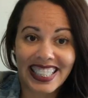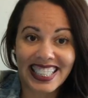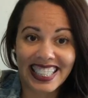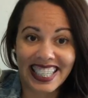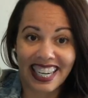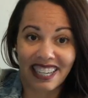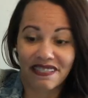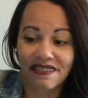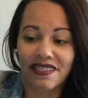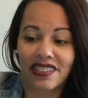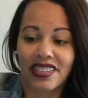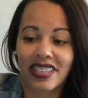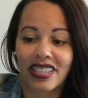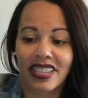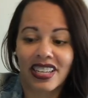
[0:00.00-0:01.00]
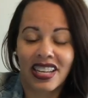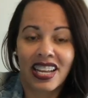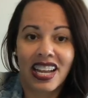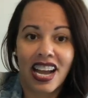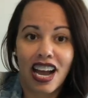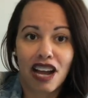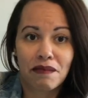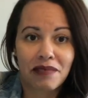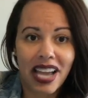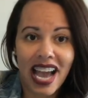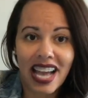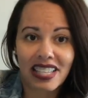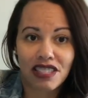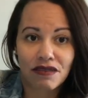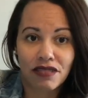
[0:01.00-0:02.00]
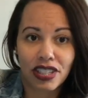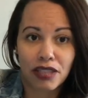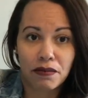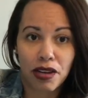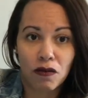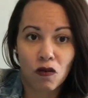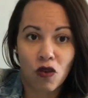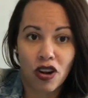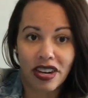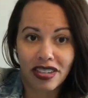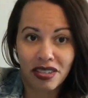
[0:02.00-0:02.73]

stiff. It hasn't really been worn.